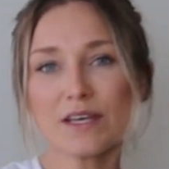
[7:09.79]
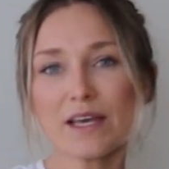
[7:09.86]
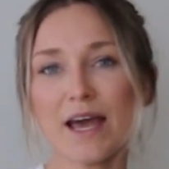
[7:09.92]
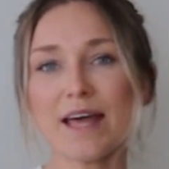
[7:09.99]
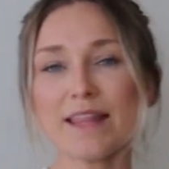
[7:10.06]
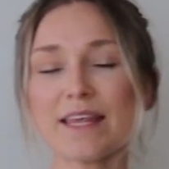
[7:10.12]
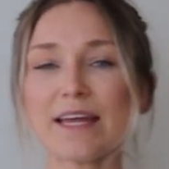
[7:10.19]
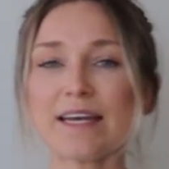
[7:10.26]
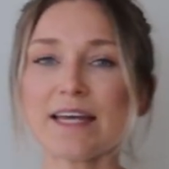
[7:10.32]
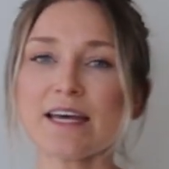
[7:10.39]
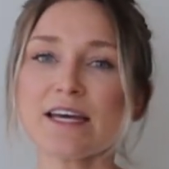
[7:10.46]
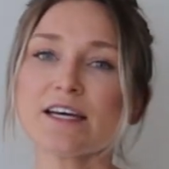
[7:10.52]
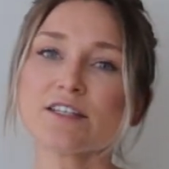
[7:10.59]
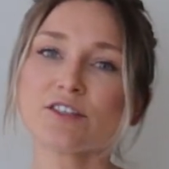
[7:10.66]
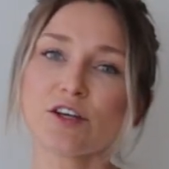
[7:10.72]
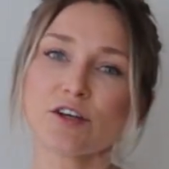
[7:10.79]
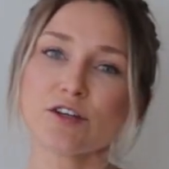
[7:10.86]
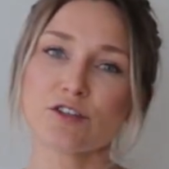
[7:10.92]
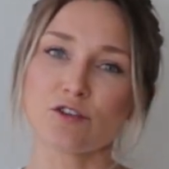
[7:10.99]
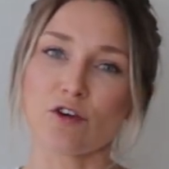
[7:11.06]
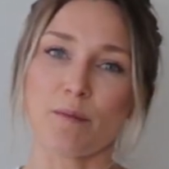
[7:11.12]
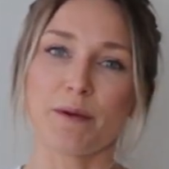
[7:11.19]
And then
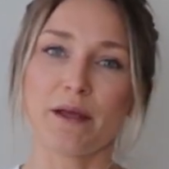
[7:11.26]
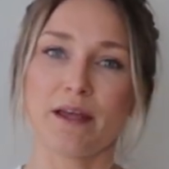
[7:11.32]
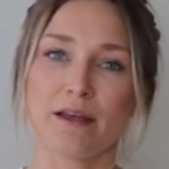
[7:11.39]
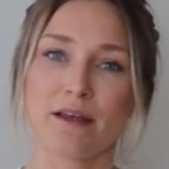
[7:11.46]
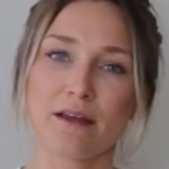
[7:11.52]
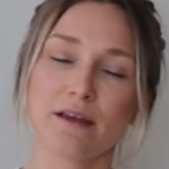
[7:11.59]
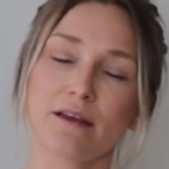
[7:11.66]
just dropping